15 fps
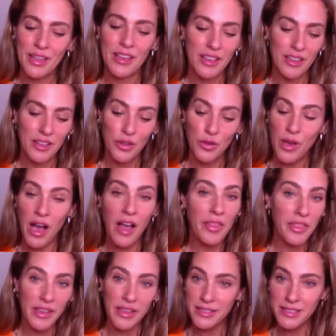You got
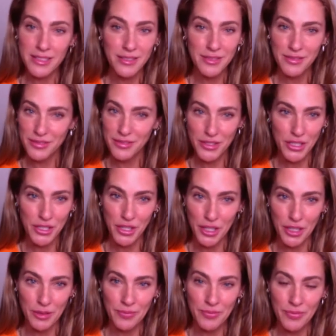this for
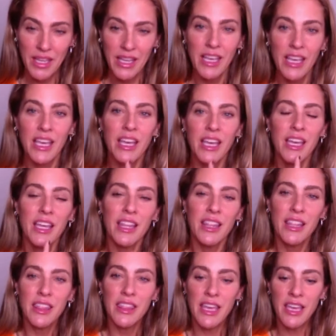sure.
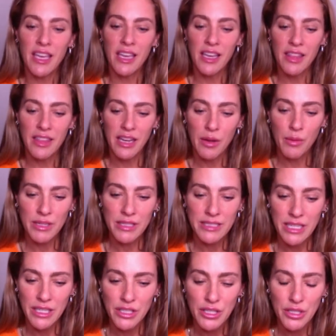The thing that I want to
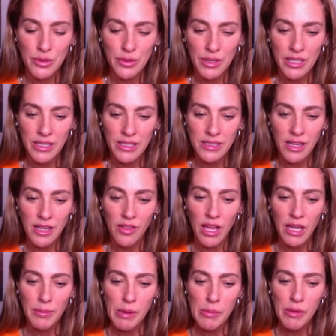say too is a
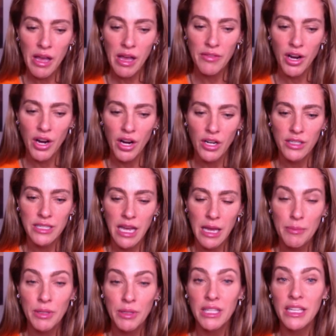lot of people have a hard
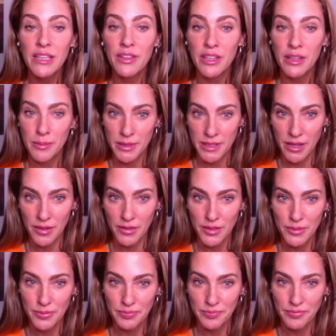time believing in
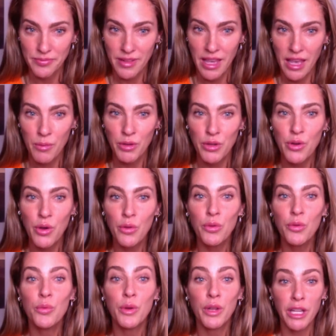themselves. And when you go
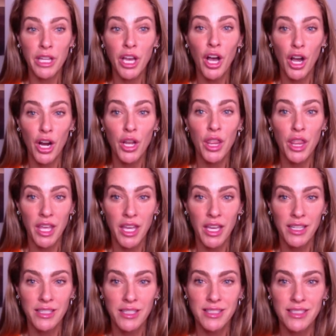through really hard
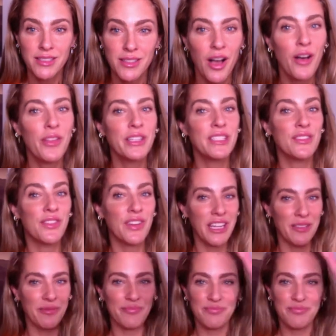things, oh, that's funny.